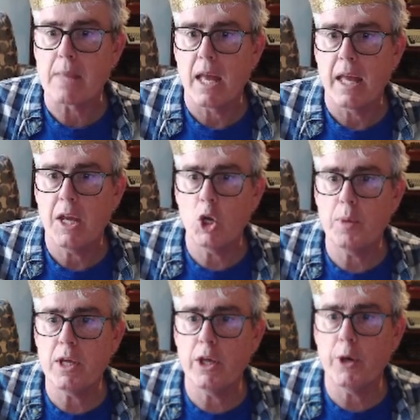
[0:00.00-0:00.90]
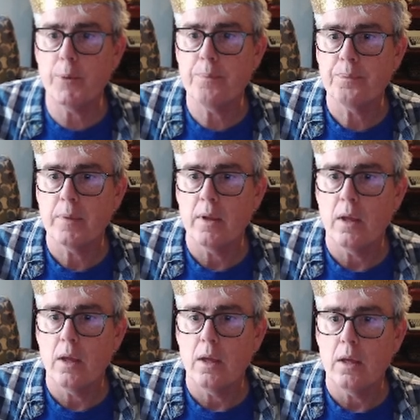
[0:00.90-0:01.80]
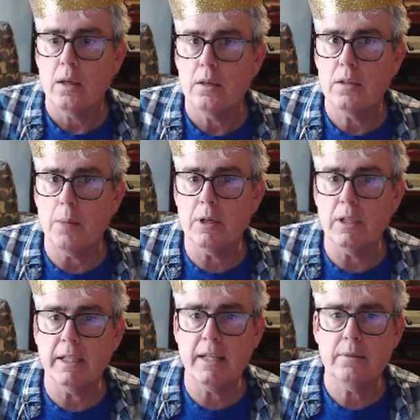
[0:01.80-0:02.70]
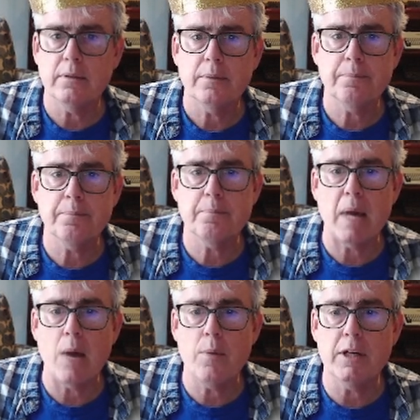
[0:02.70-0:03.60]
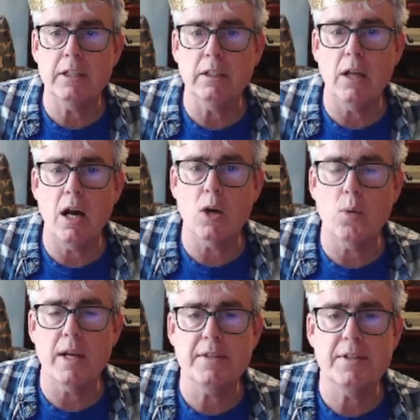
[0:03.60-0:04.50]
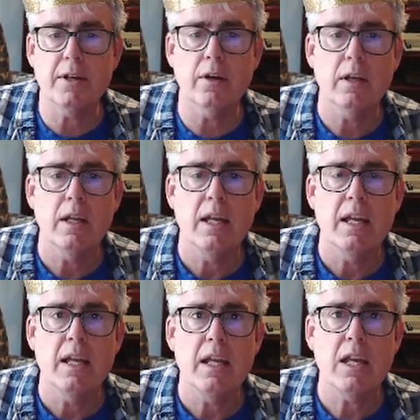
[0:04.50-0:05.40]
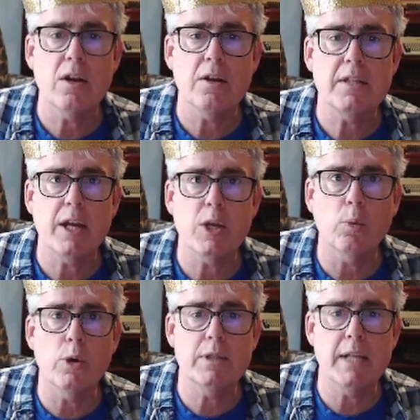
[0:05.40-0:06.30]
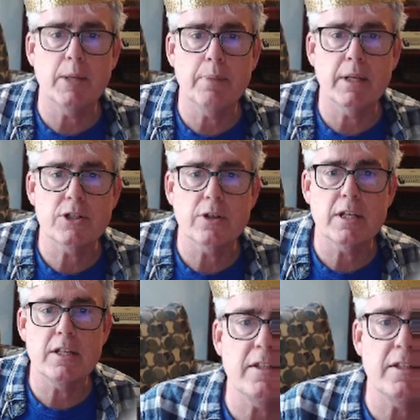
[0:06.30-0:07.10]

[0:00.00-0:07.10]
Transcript: Here we go. Double click it. I wanted it long ways here. Here's how you rotate a picture. You see